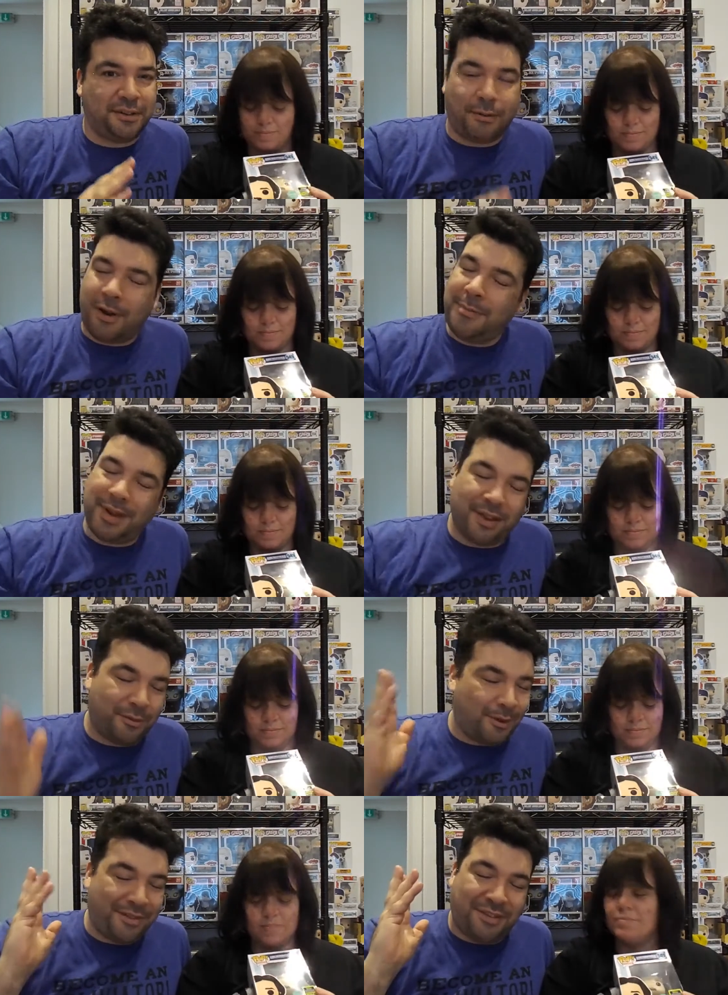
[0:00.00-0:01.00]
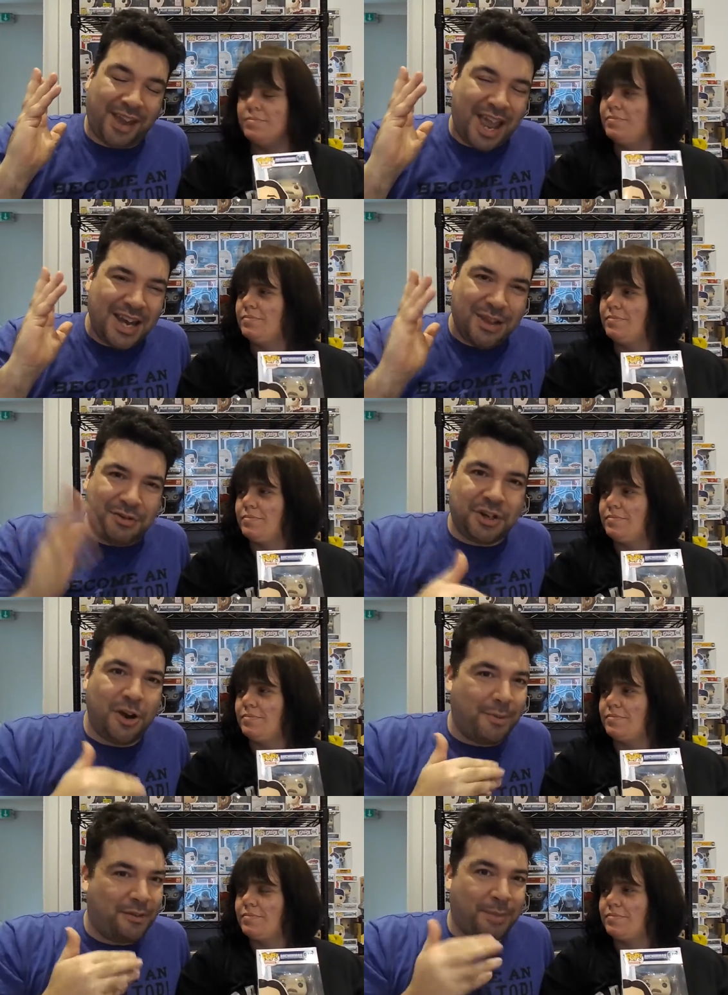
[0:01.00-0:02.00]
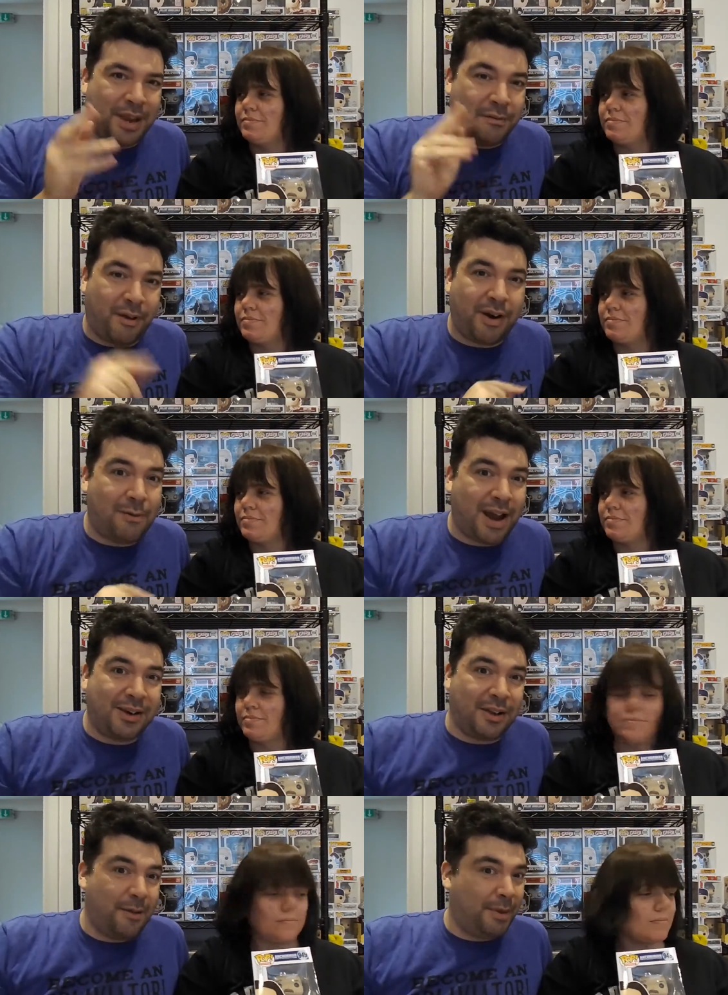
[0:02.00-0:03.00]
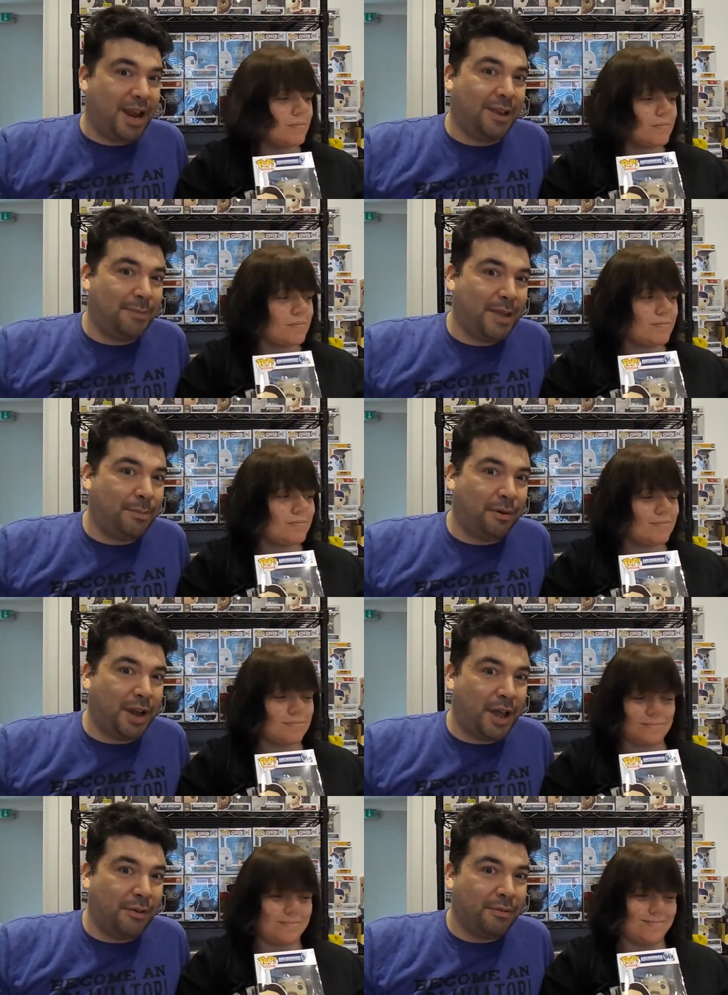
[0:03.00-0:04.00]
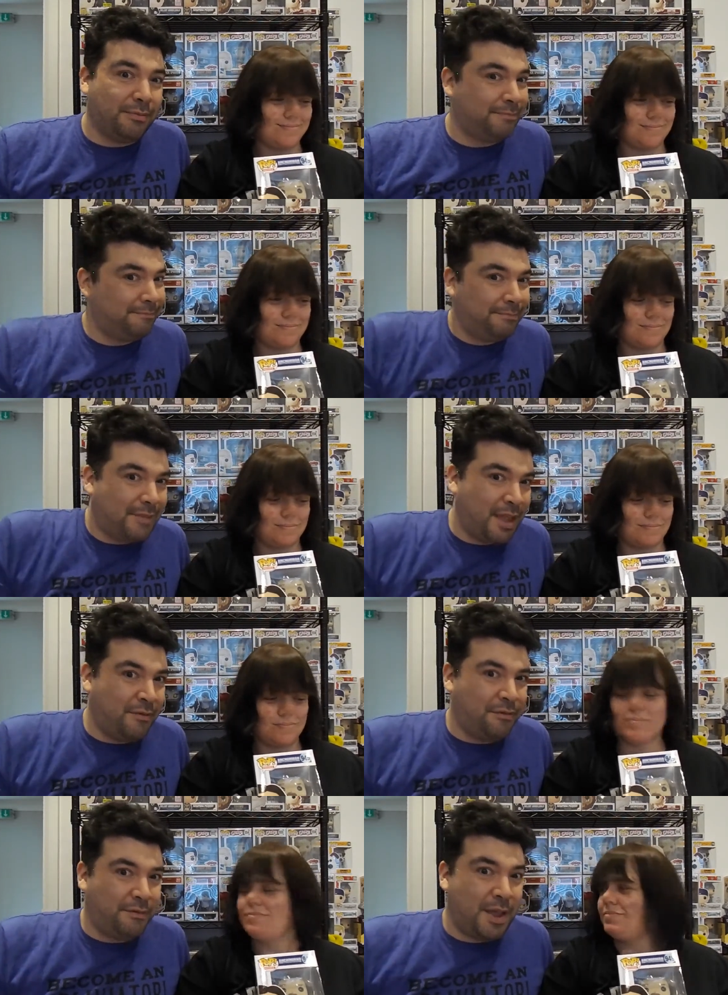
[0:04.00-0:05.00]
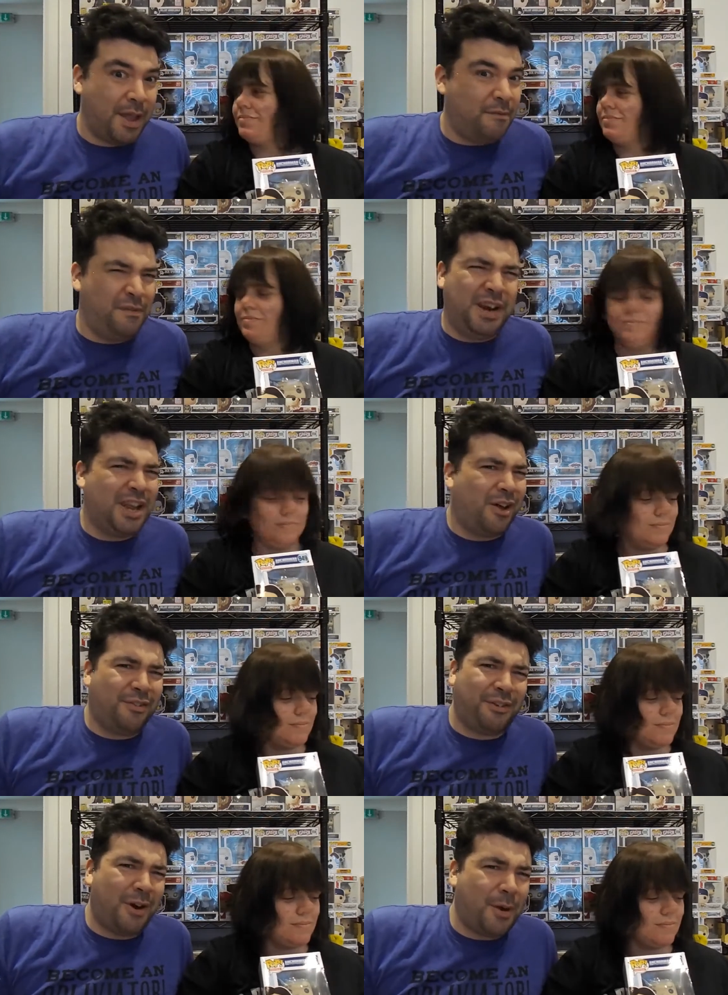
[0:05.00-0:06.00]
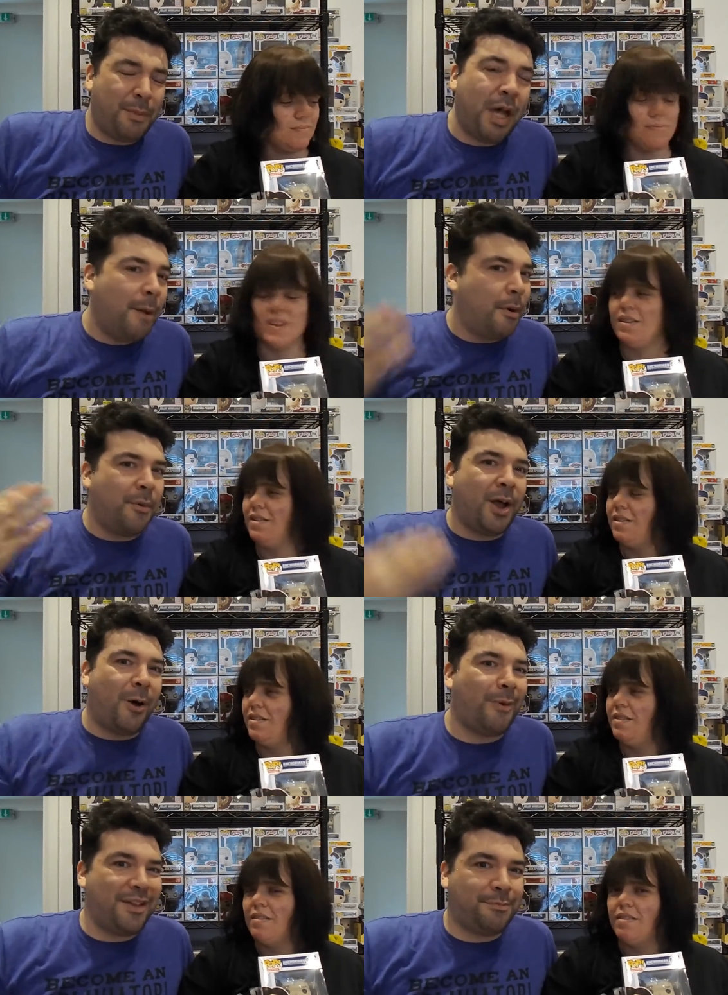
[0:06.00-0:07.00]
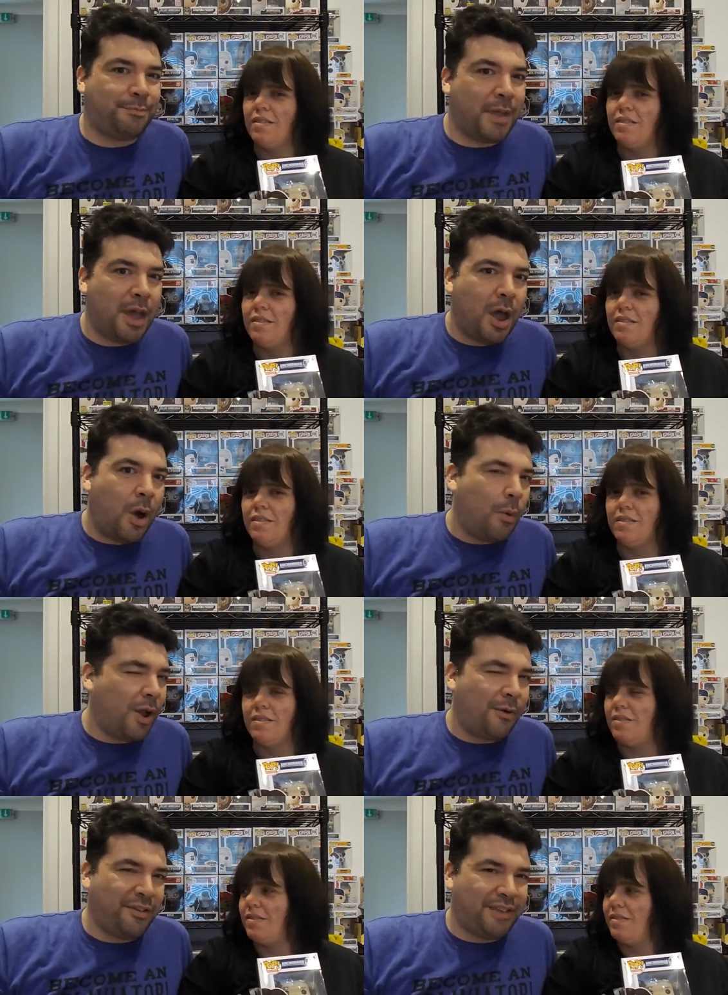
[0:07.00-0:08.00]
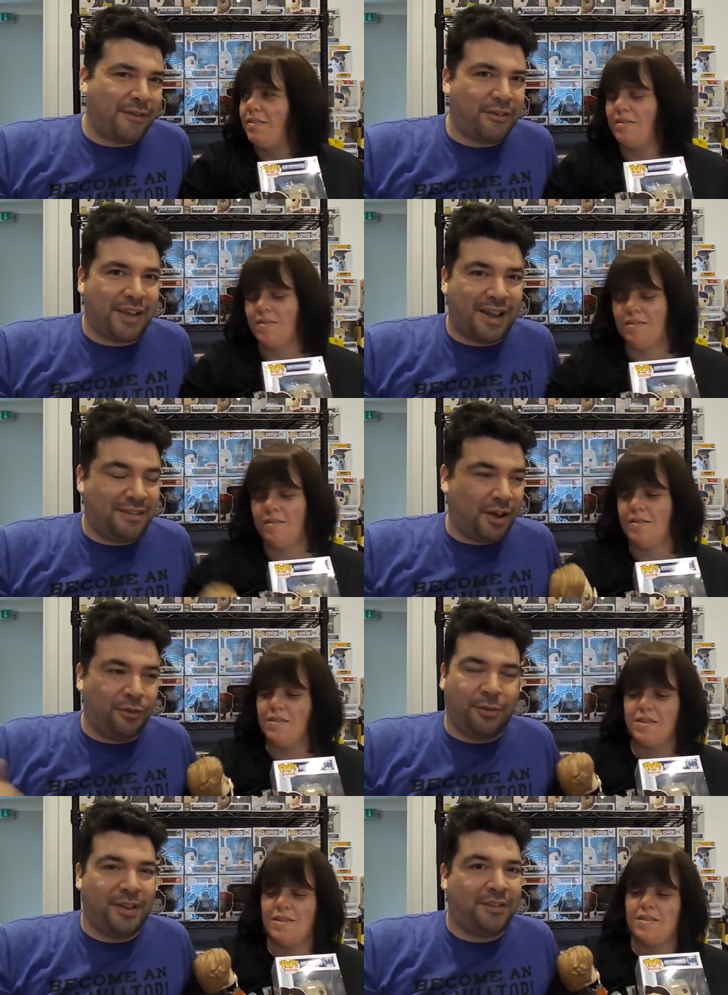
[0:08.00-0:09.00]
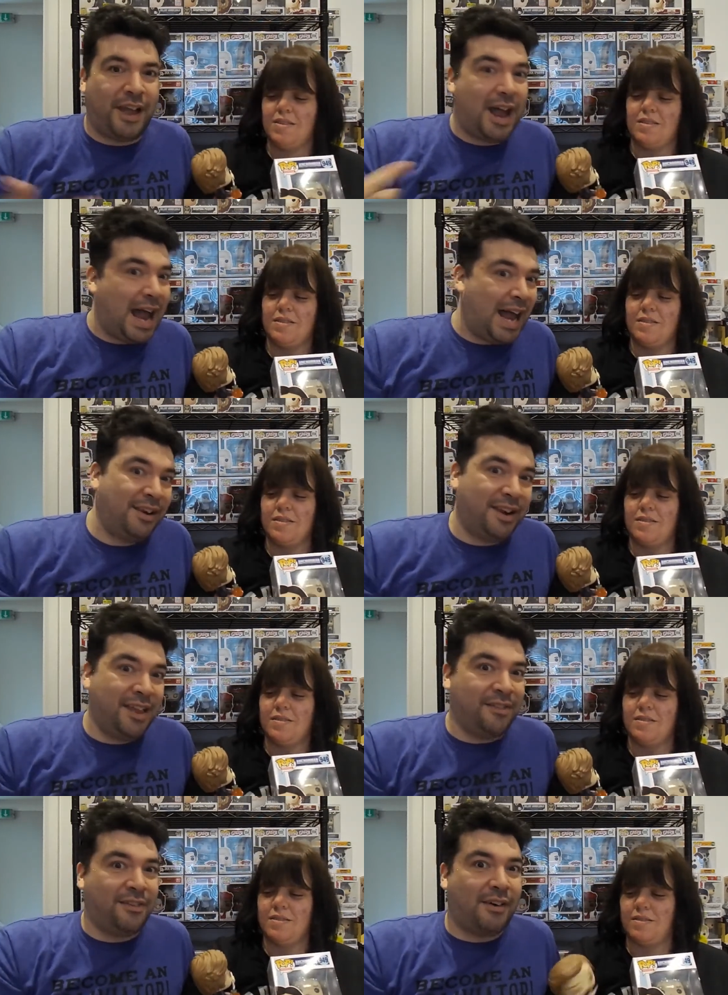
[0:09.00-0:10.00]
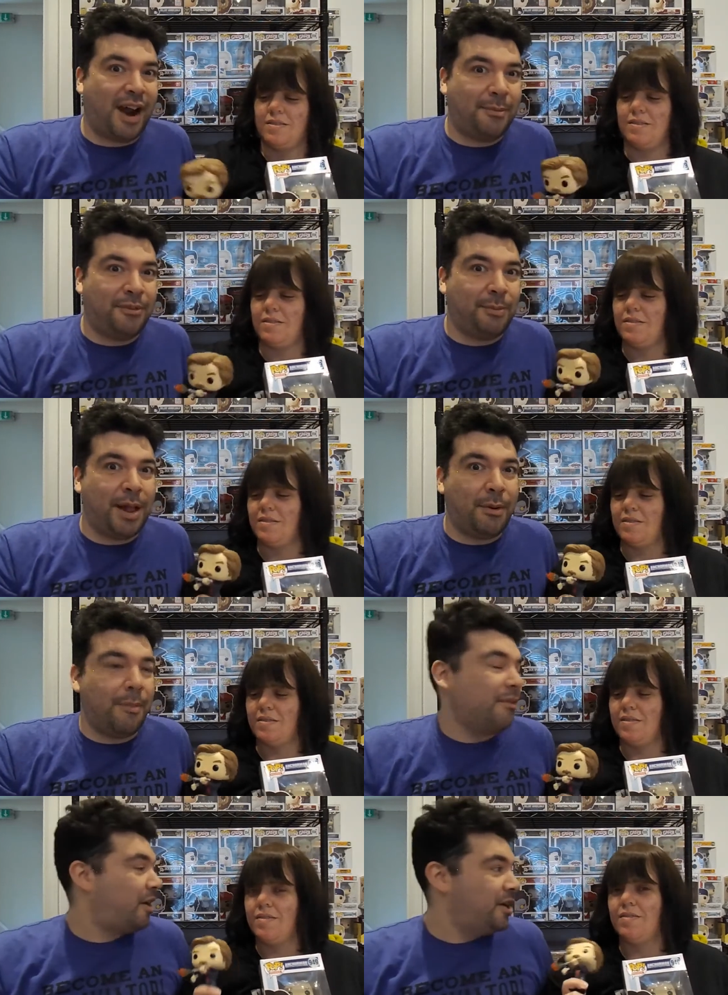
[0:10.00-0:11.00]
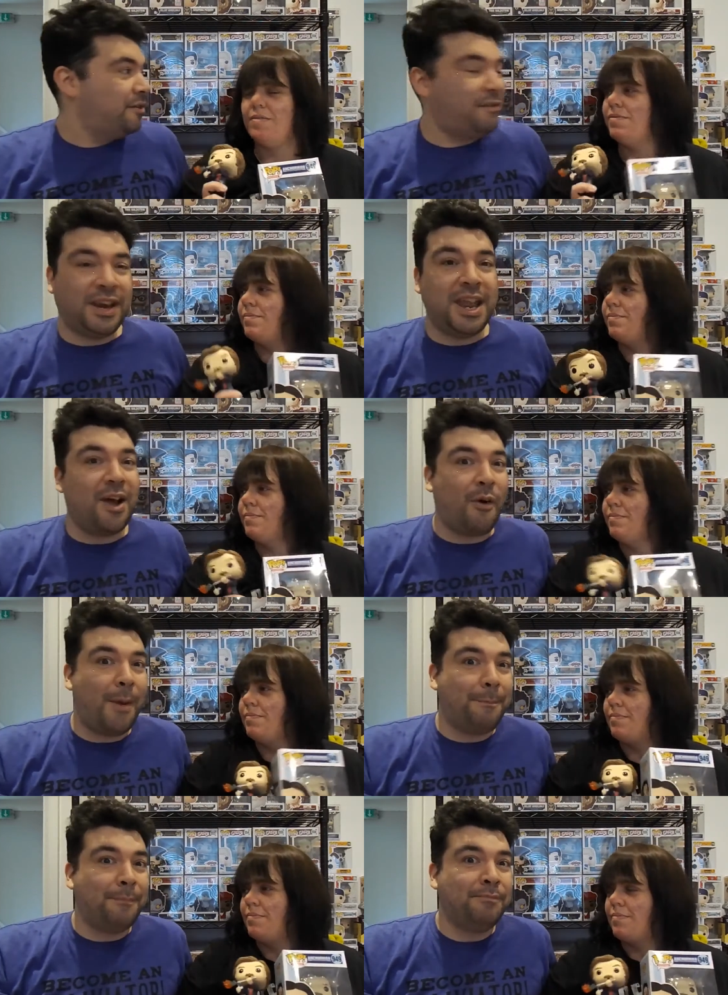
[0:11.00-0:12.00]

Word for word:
Speaker 1: are on because once again YouTube has been very random letting people know if videos are up. But we always we always advertise it on Twitter and Instagram as well when we've got a new video up.